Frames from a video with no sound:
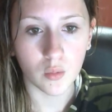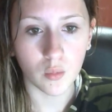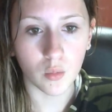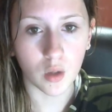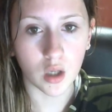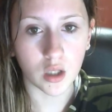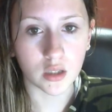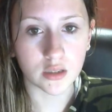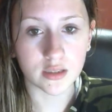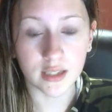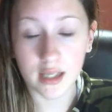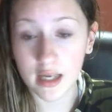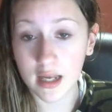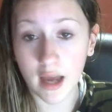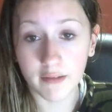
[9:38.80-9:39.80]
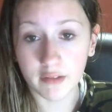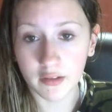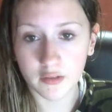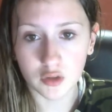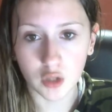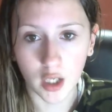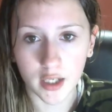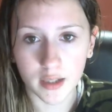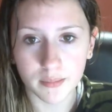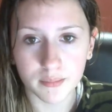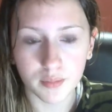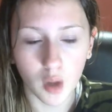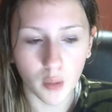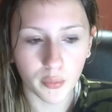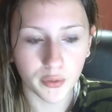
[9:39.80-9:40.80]
was, like, I haven't even dried it
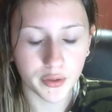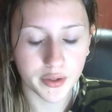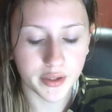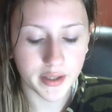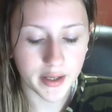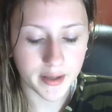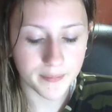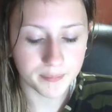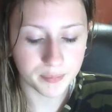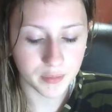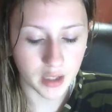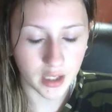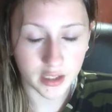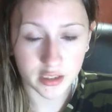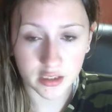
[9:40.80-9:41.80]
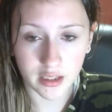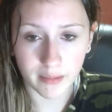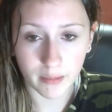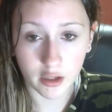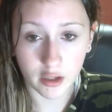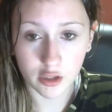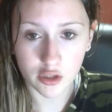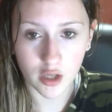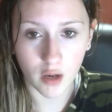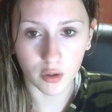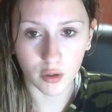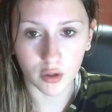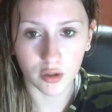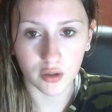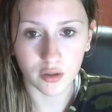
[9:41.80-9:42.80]
properly yet. I came out of the
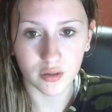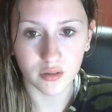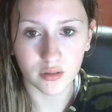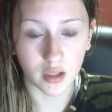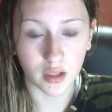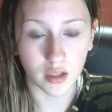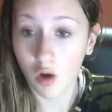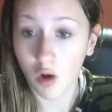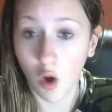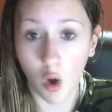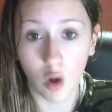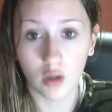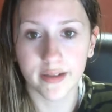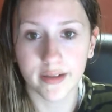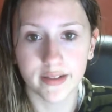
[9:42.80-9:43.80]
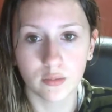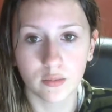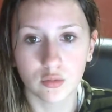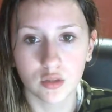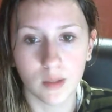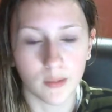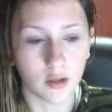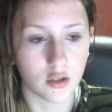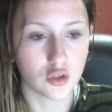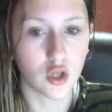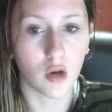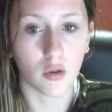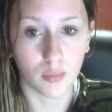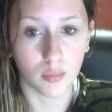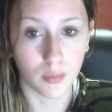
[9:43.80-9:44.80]
shower, like, all I did was come out of the
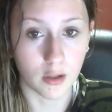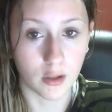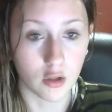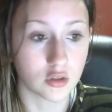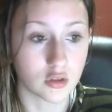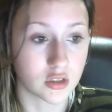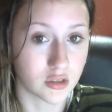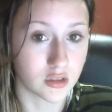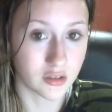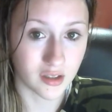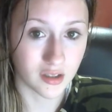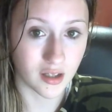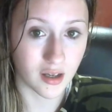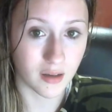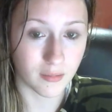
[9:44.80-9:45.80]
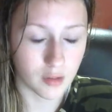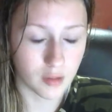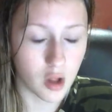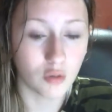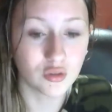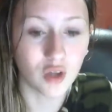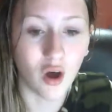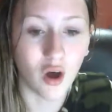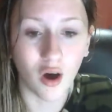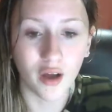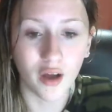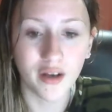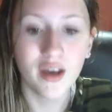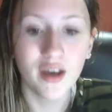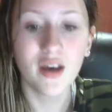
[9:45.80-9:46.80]
shower, put my clothes
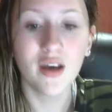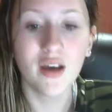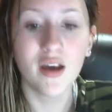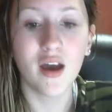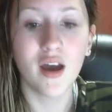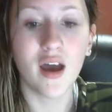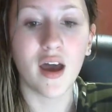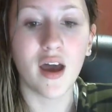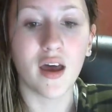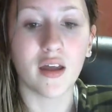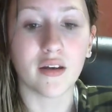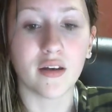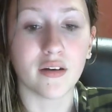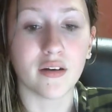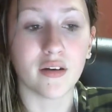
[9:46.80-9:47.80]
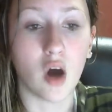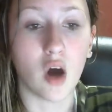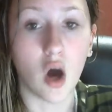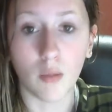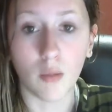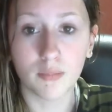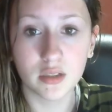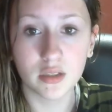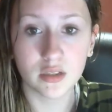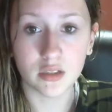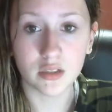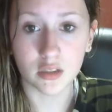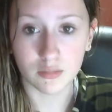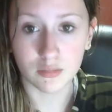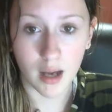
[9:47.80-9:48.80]
on, and hopped
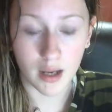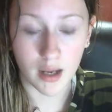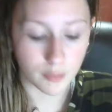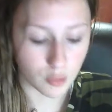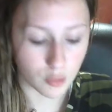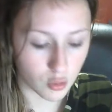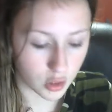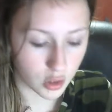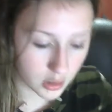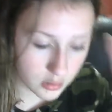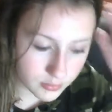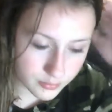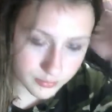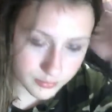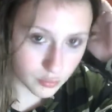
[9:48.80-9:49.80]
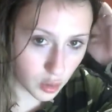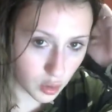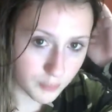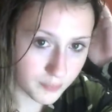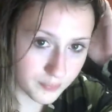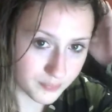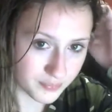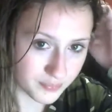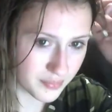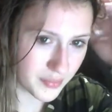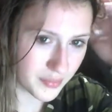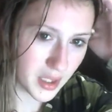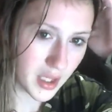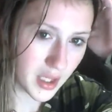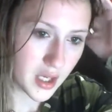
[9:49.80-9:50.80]
into my recording room.
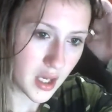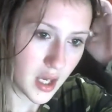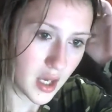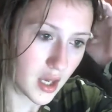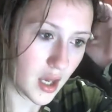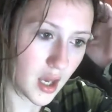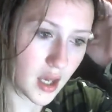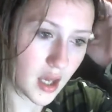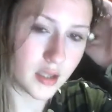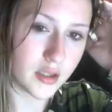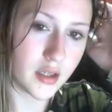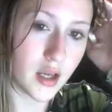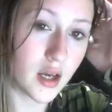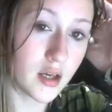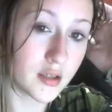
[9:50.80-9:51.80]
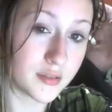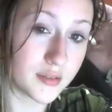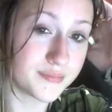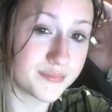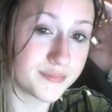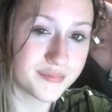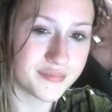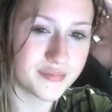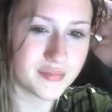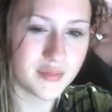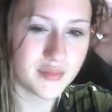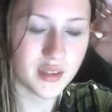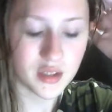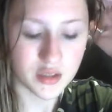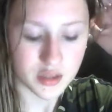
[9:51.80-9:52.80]
And yeah.
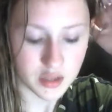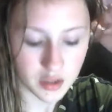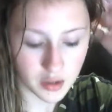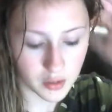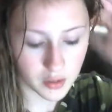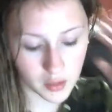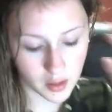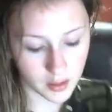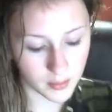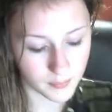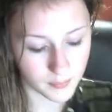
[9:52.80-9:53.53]
So